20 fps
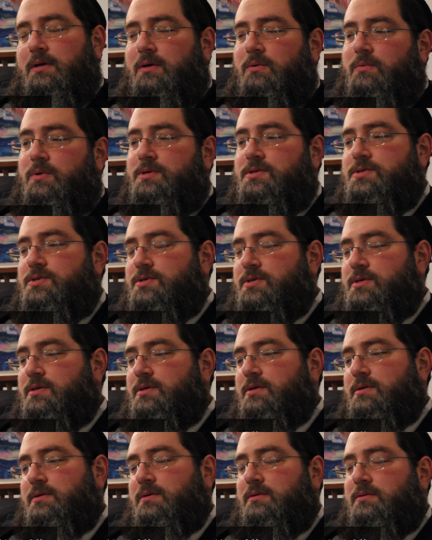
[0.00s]
which
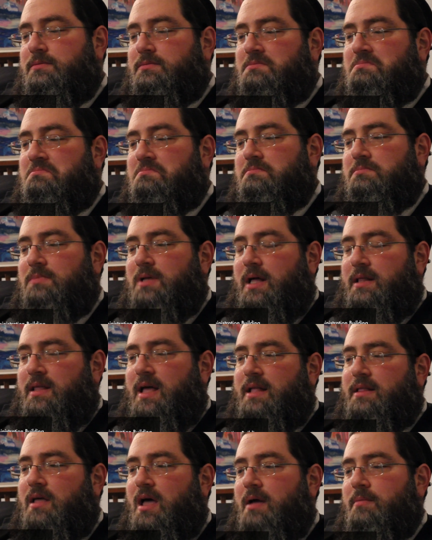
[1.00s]
at
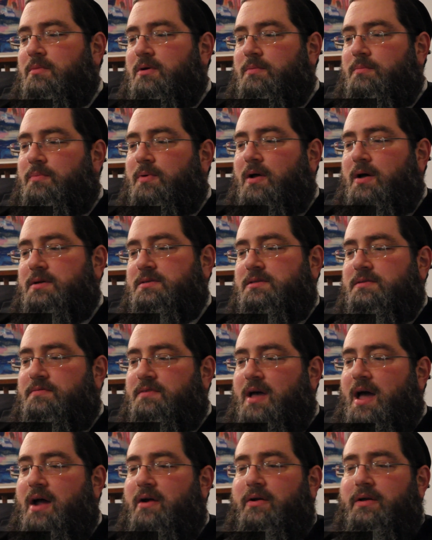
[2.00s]
that time comprised of
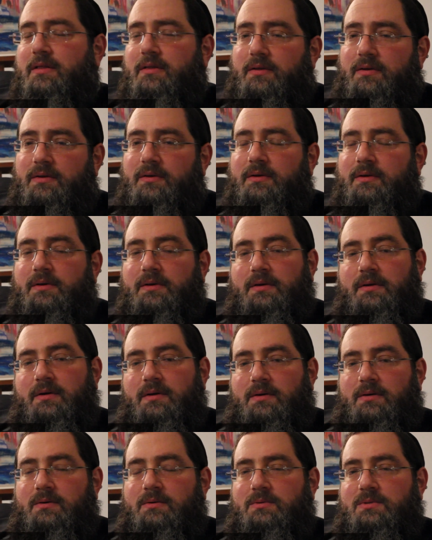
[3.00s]
Garrett,
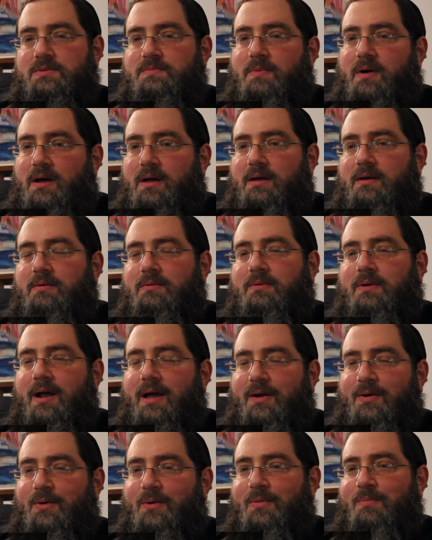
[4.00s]
who was what I
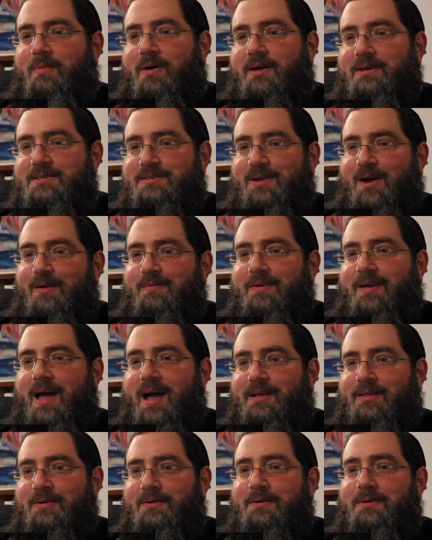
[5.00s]
called my starving
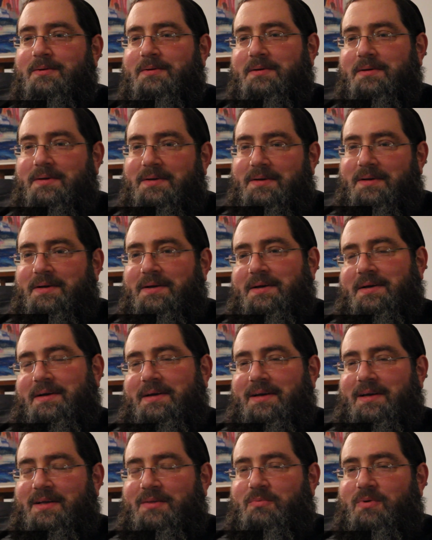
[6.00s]
actor,
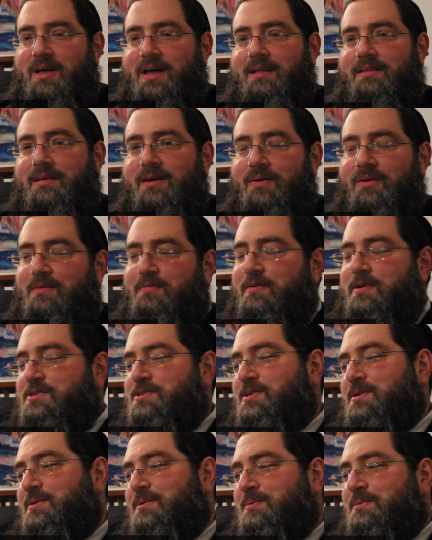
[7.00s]
and we had Terry
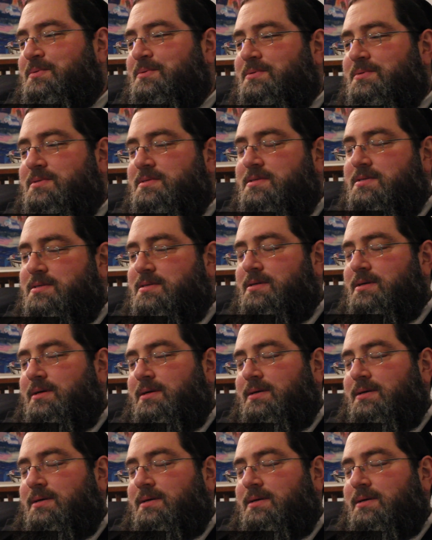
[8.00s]
Fisher, who was,